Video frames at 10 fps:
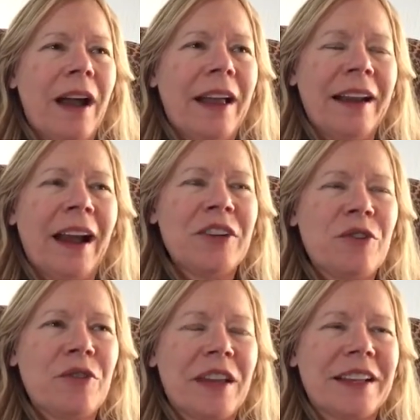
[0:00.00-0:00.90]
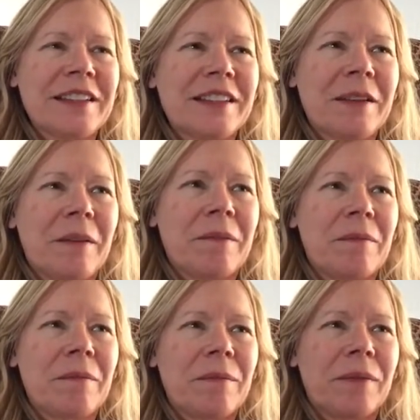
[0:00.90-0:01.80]
I knew this.
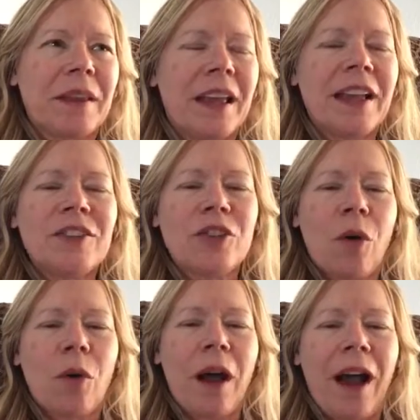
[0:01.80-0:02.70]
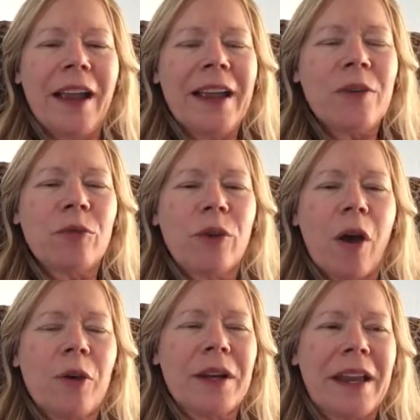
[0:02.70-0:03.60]
So I had
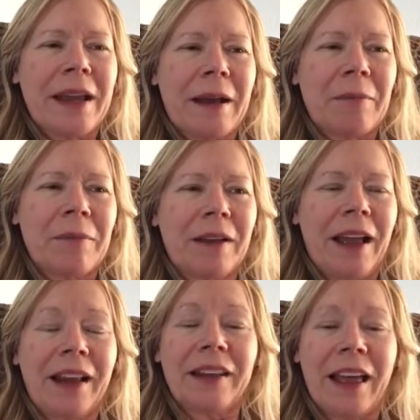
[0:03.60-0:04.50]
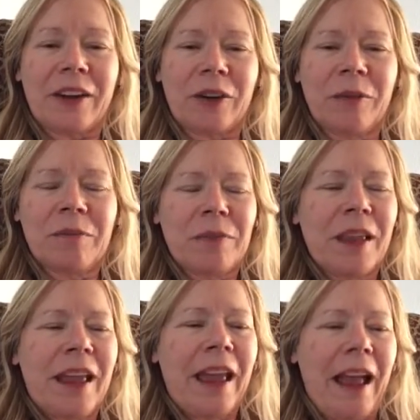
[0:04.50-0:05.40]
wrote him a letter
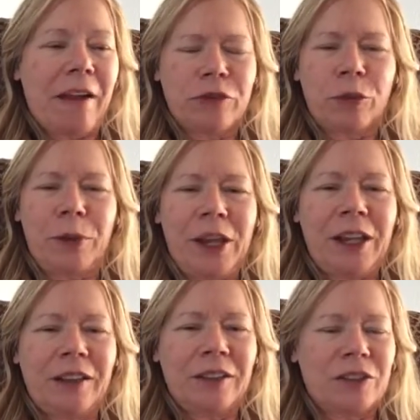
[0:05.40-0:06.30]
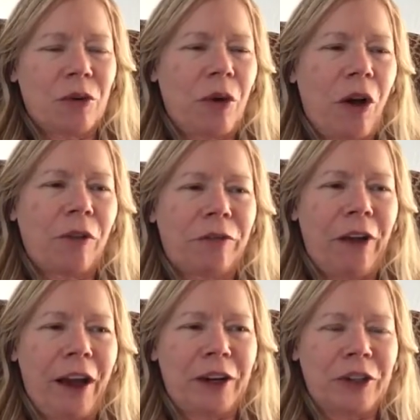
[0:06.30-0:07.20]
after being so-called
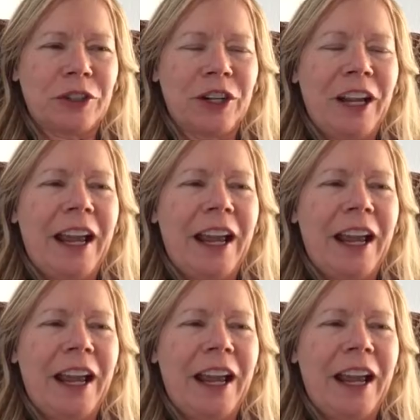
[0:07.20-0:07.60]
fired.